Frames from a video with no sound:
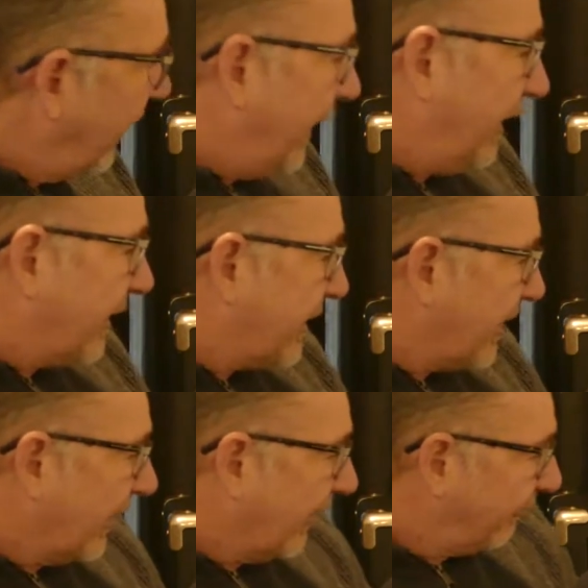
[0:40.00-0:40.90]
It's
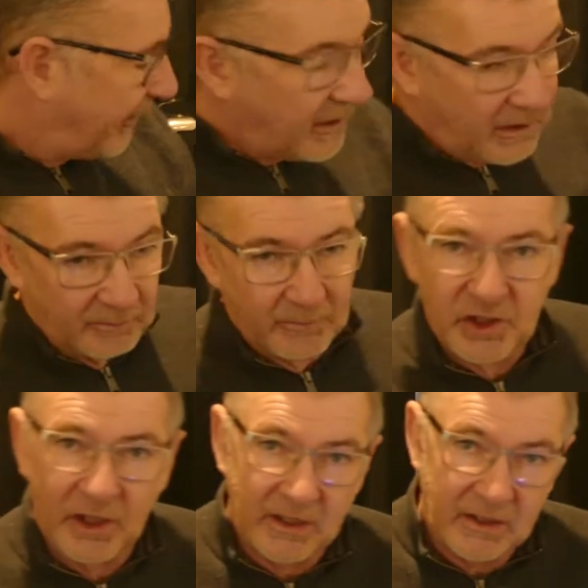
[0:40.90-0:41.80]
Fender
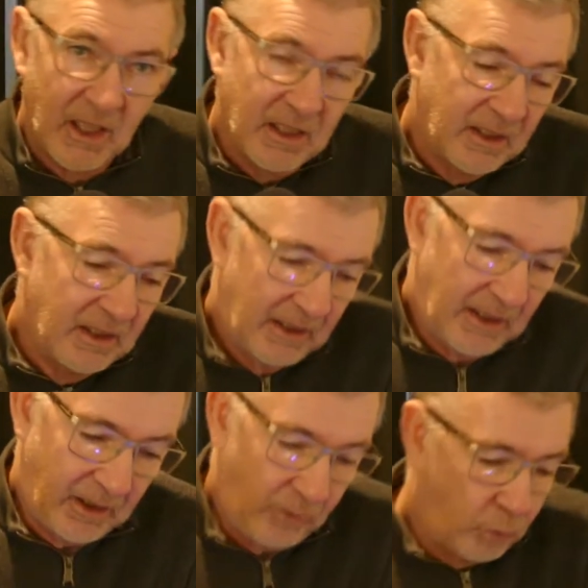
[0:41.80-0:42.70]
Machete
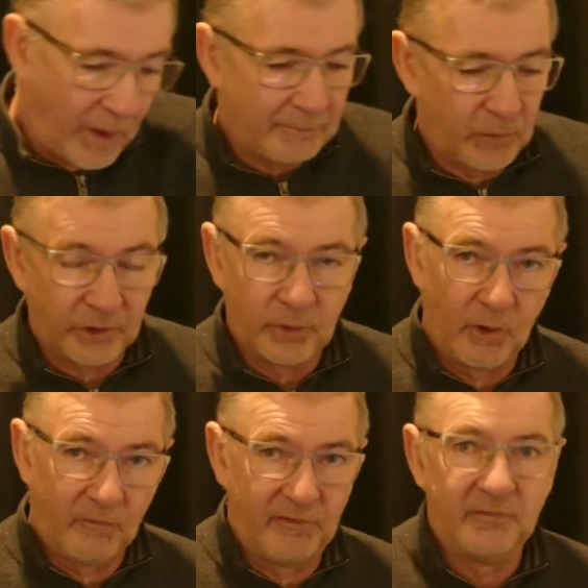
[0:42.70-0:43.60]

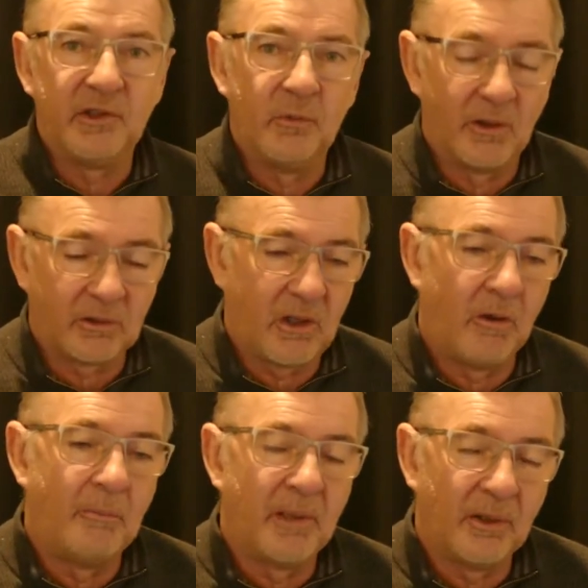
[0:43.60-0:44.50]
1x12 50-watt
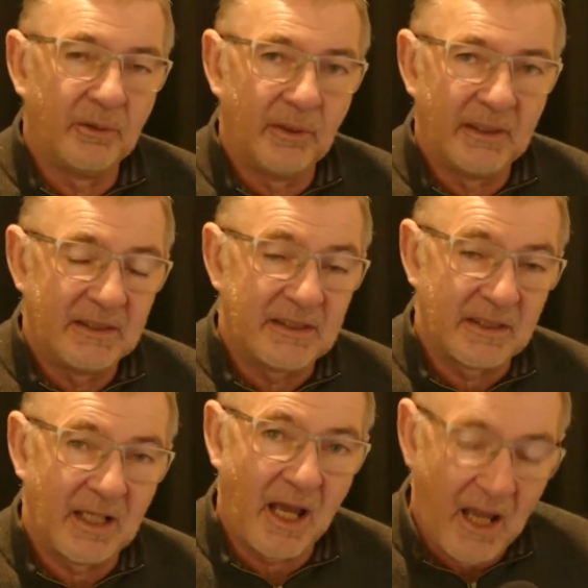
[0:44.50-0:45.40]
combo. It's
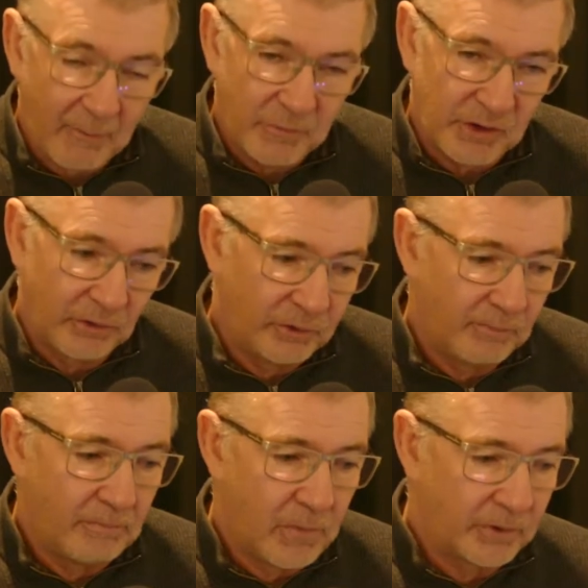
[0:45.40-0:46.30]
an absolute
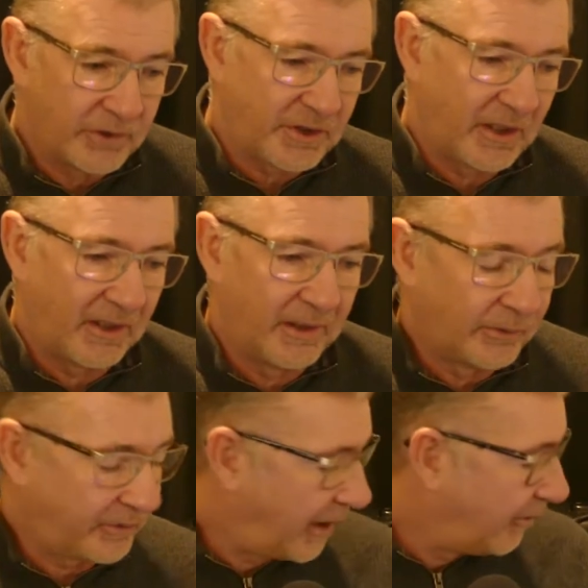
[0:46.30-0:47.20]
monster.
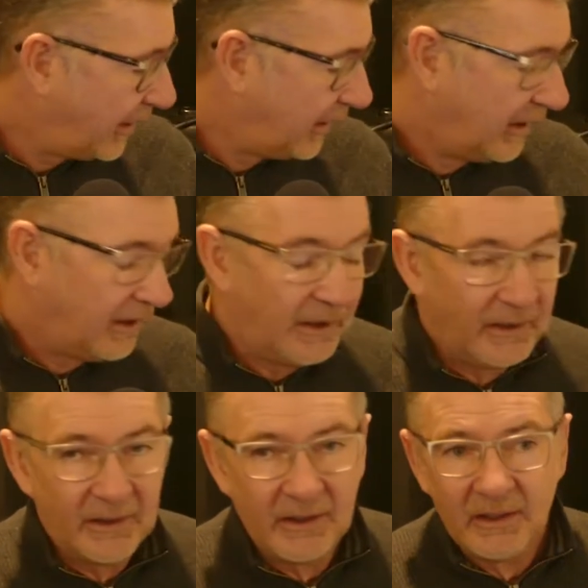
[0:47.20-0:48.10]
Look, they were
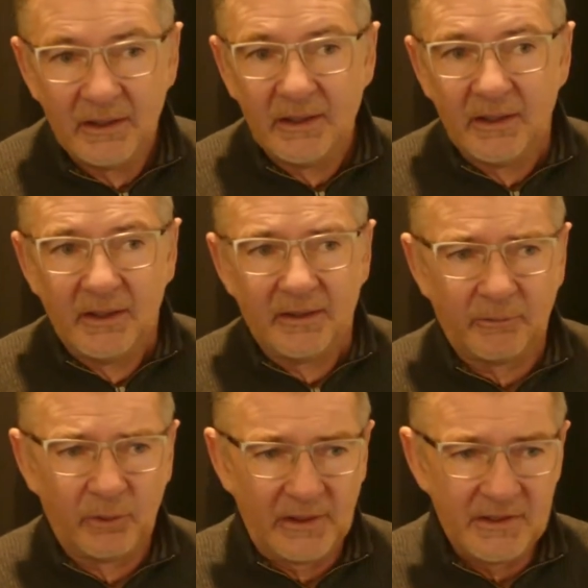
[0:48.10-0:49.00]

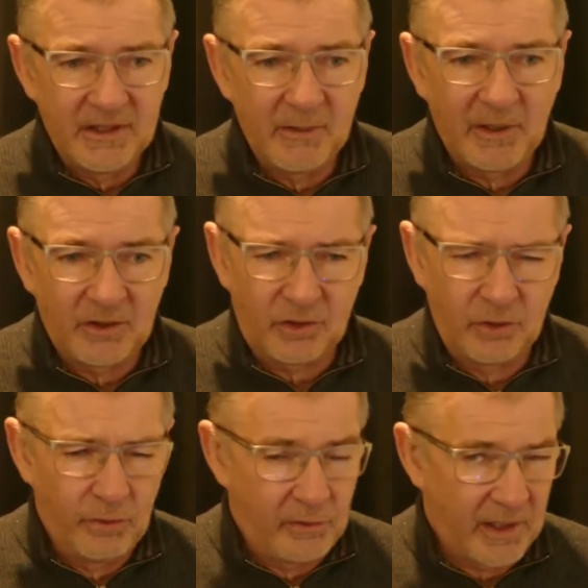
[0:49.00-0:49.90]
released in about
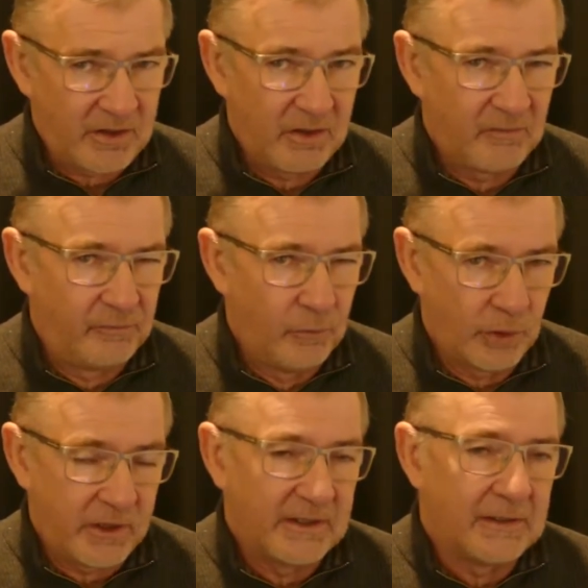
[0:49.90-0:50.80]

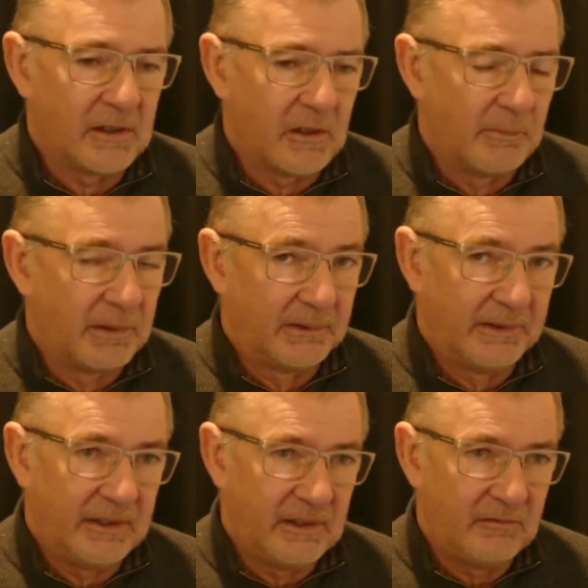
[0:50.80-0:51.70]
2014, I
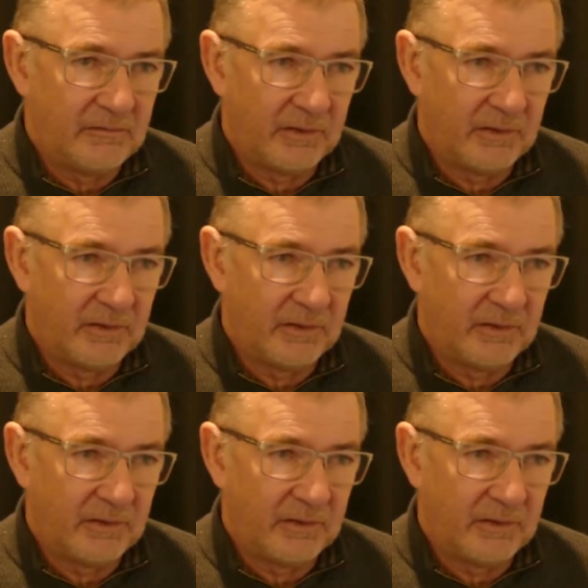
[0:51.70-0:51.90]
believe.